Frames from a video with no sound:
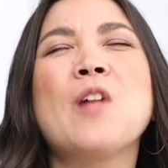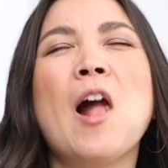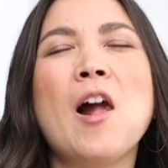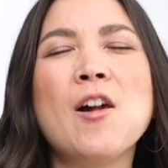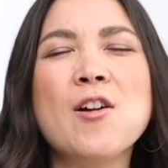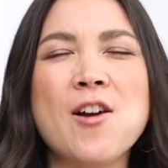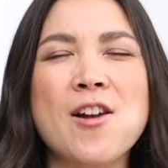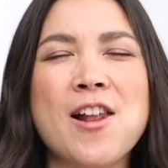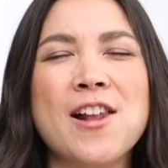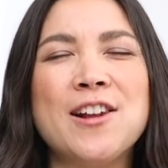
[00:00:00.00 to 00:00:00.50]

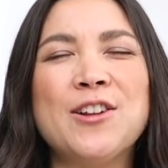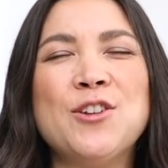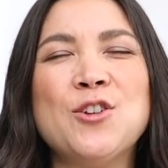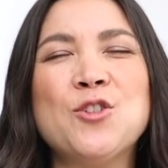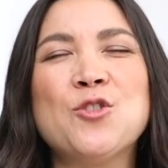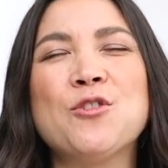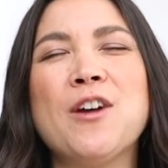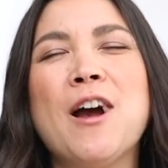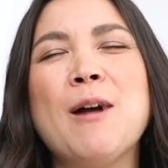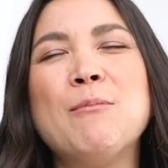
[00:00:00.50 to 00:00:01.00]
Hang on, I need to,
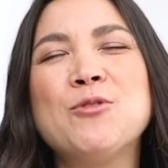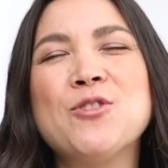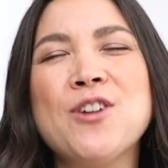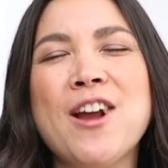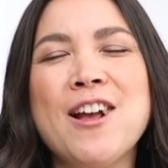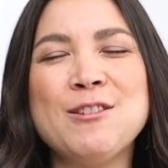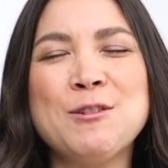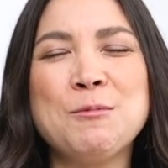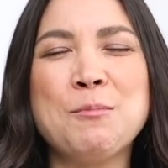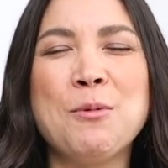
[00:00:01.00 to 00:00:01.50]
tra I'm
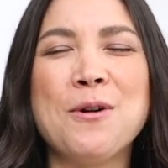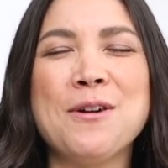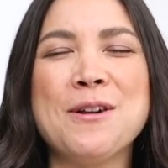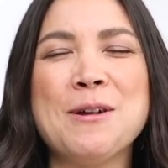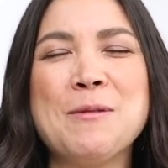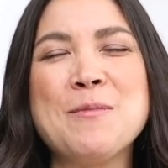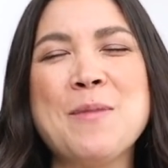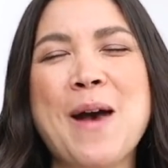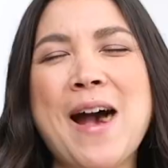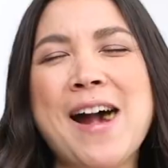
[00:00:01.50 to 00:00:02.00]

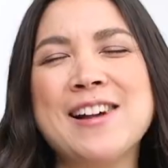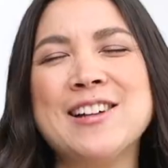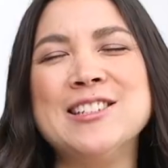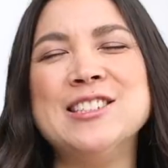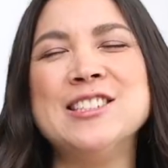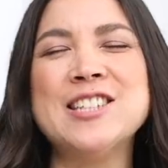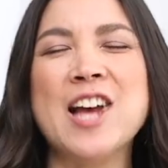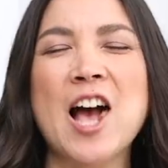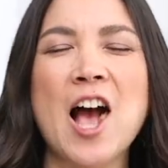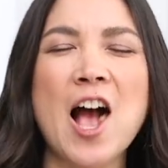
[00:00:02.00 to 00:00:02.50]
transporting back
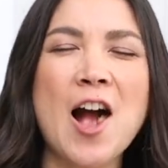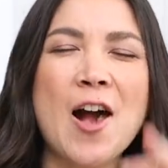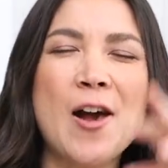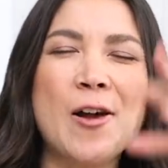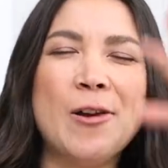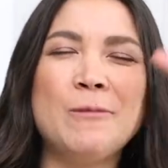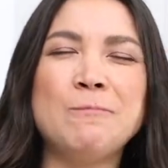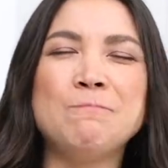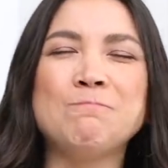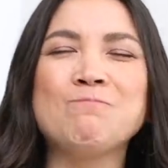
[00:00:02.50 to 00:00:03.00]
in
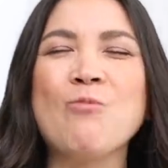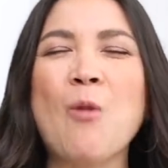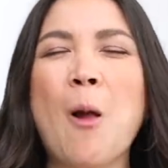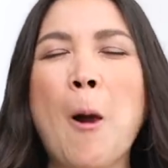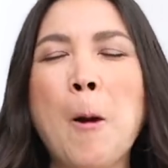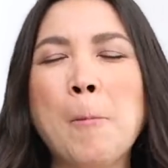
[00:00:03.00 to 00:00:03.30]
time.